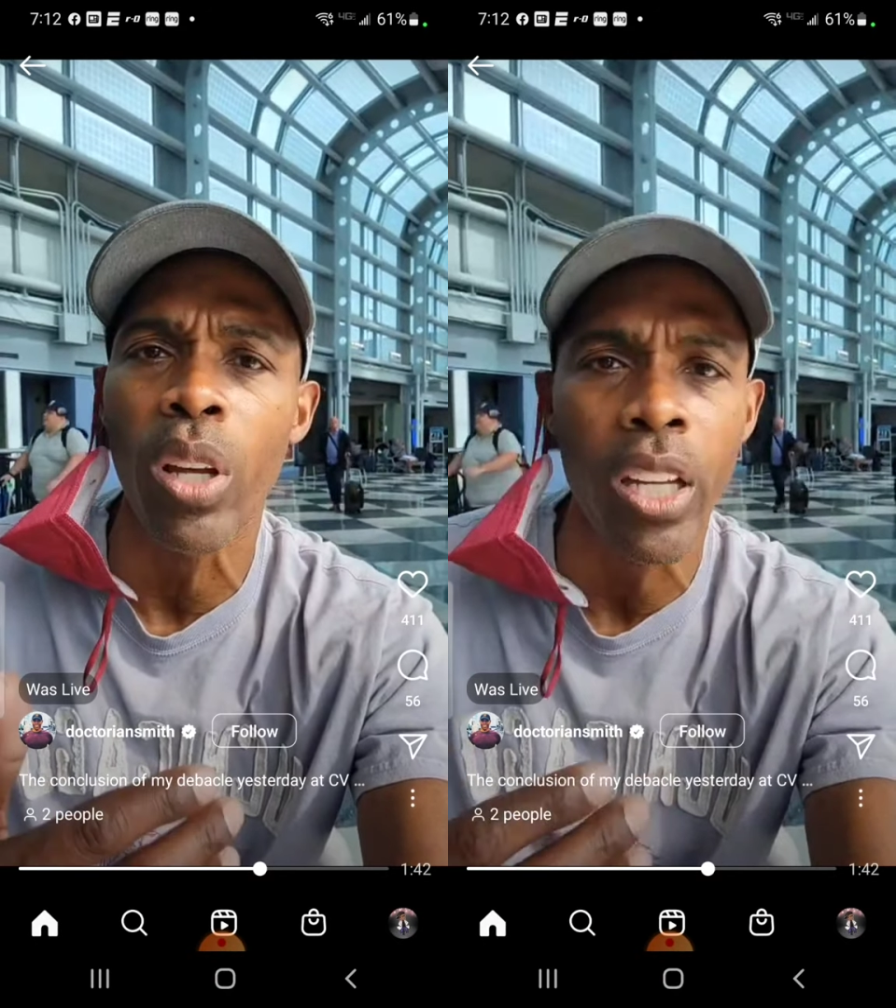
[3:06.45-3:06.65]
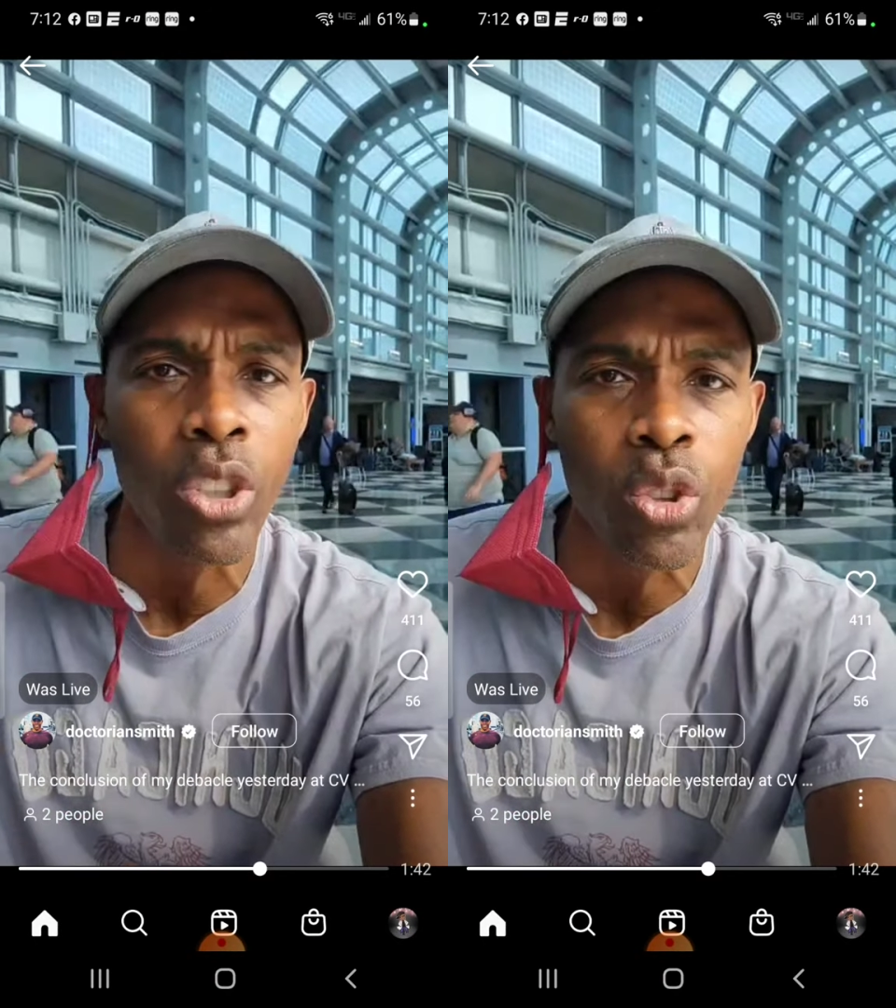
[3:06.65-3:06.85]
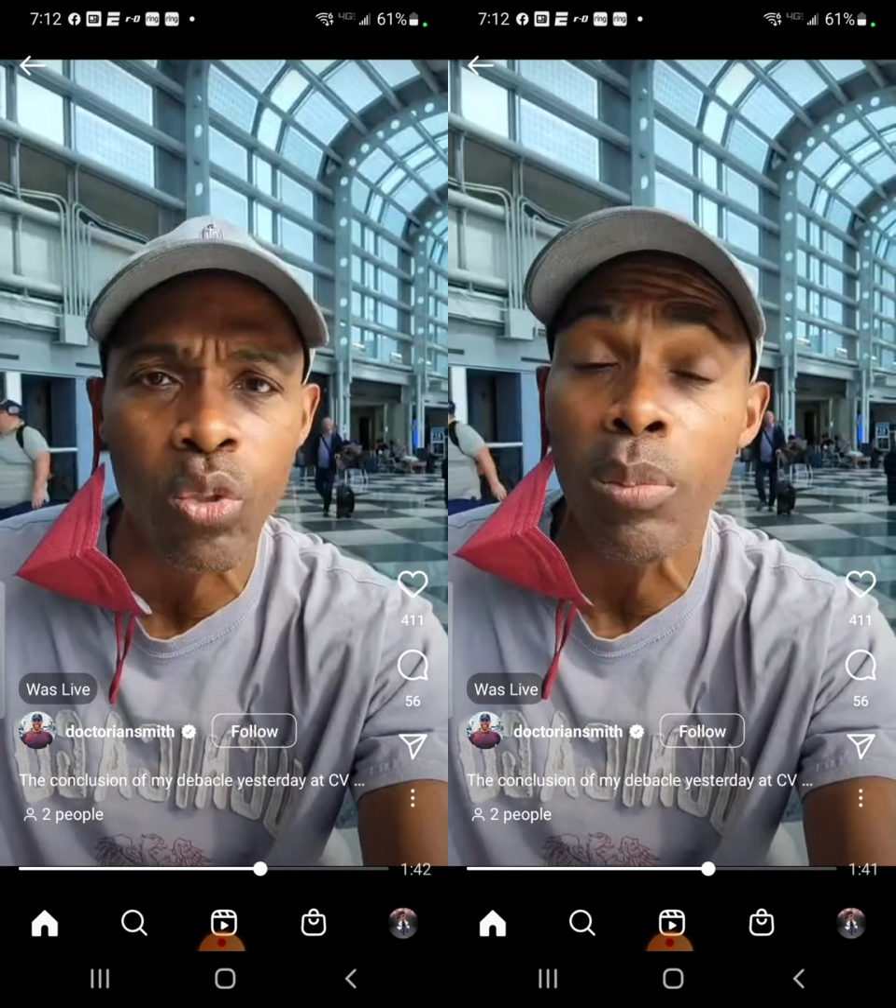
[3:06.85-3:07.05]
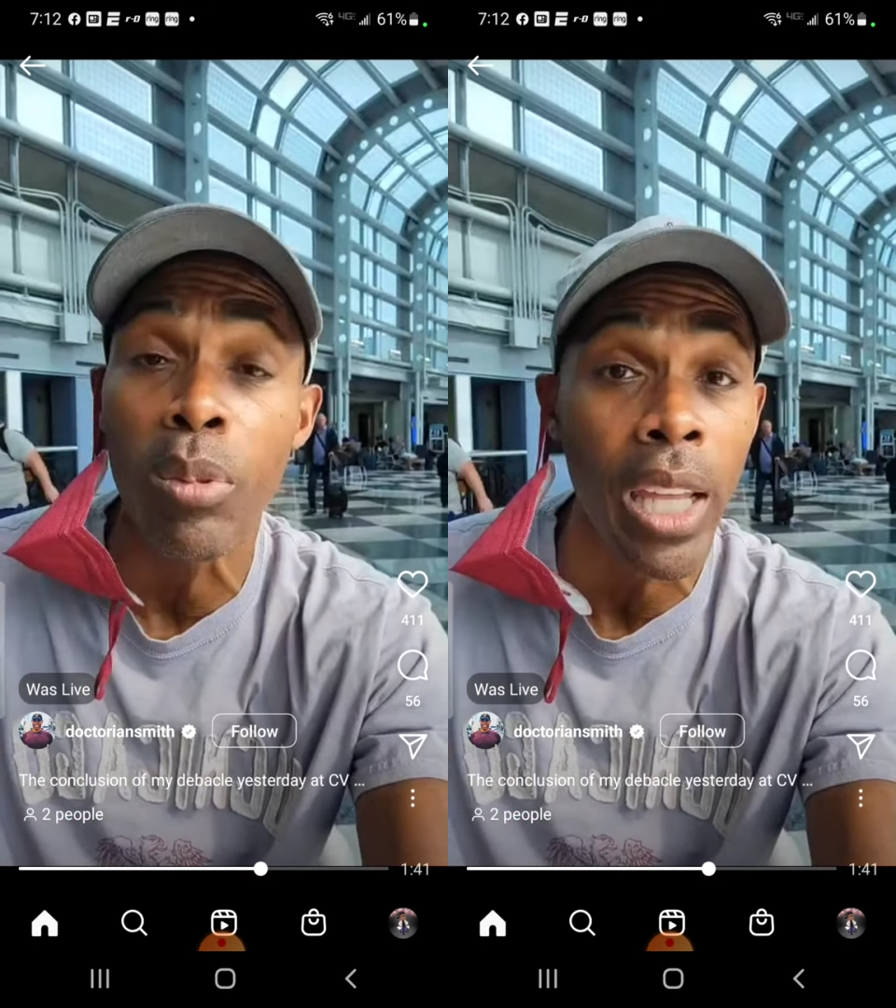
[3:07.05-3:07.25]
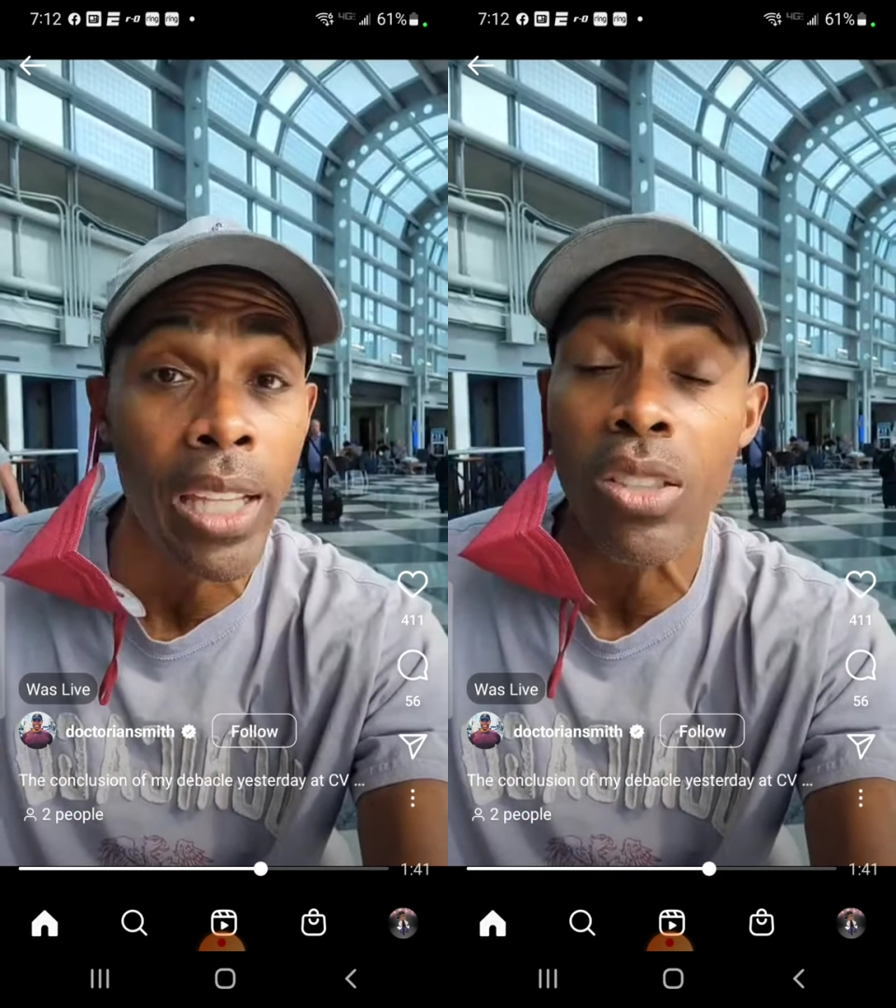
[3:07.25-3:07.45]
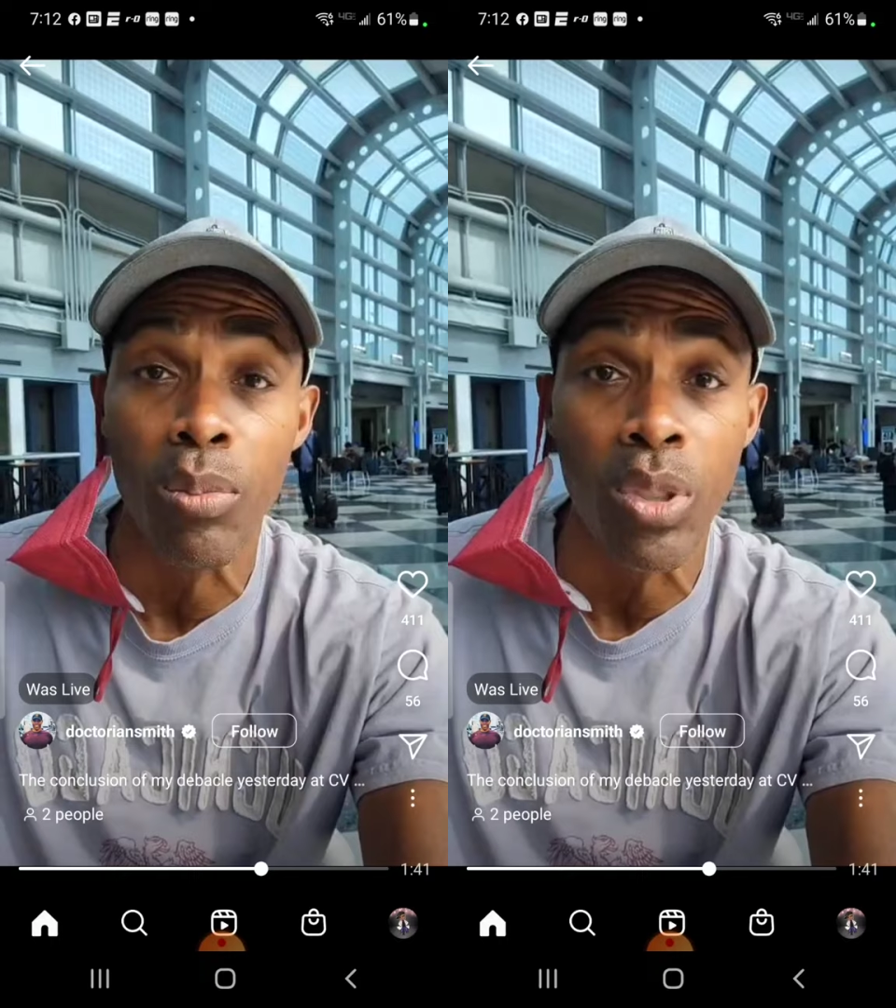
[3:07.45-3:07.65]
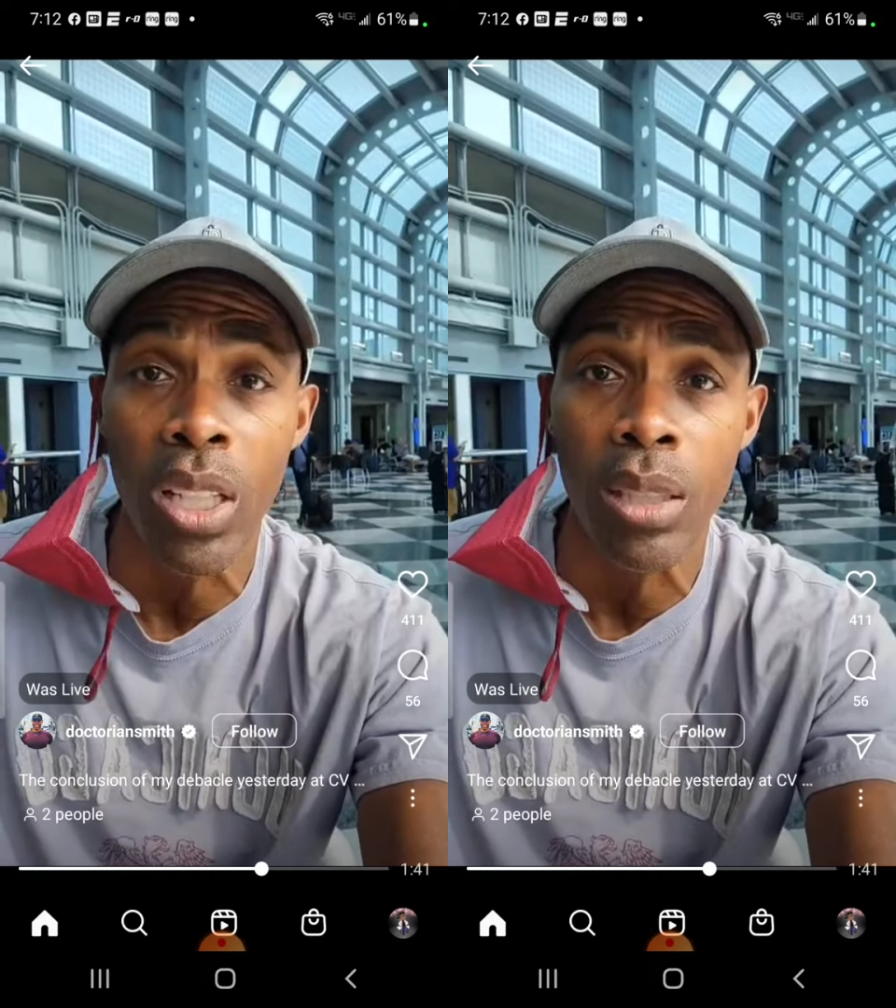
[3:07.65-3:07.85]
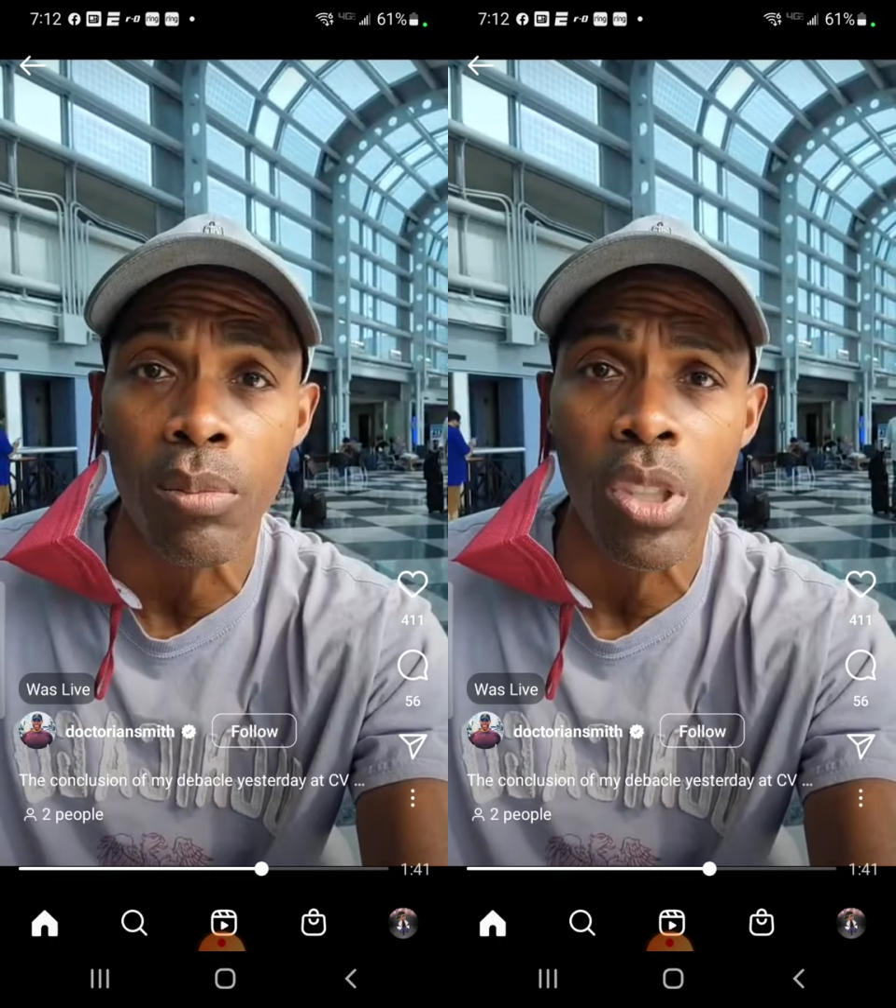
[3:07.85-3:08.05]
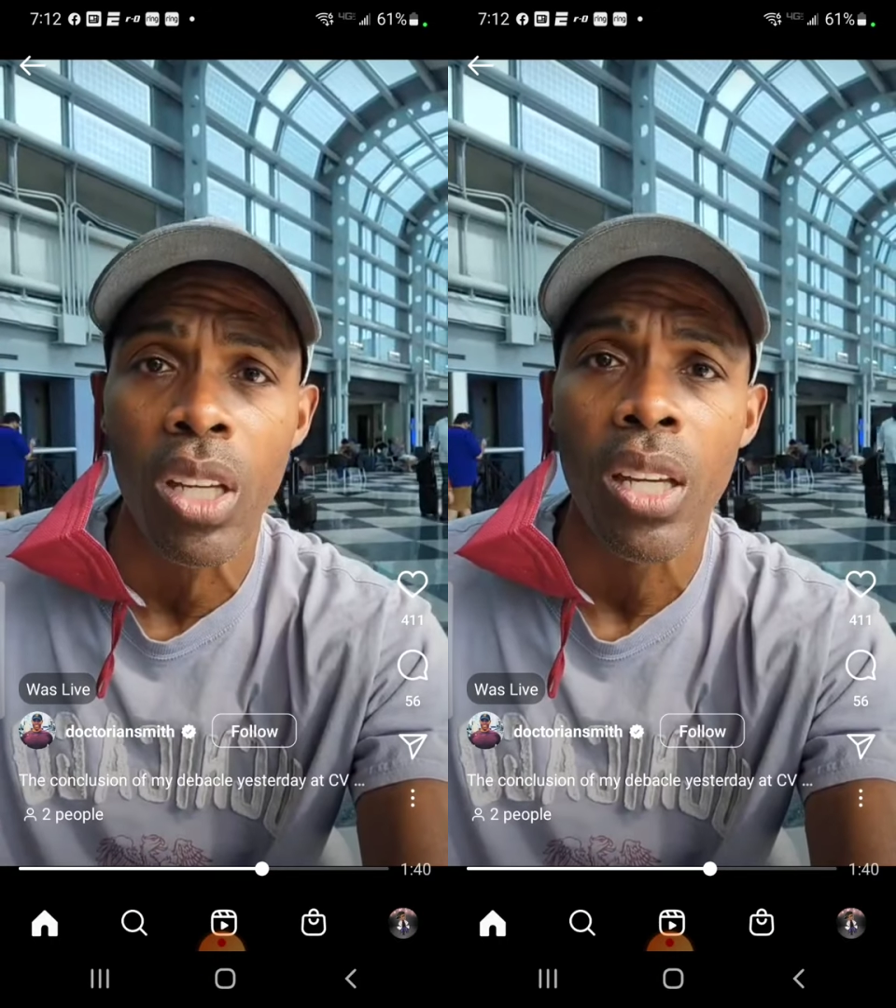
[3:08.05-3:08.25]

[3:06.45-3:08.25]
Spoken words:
extreme lengths sometimes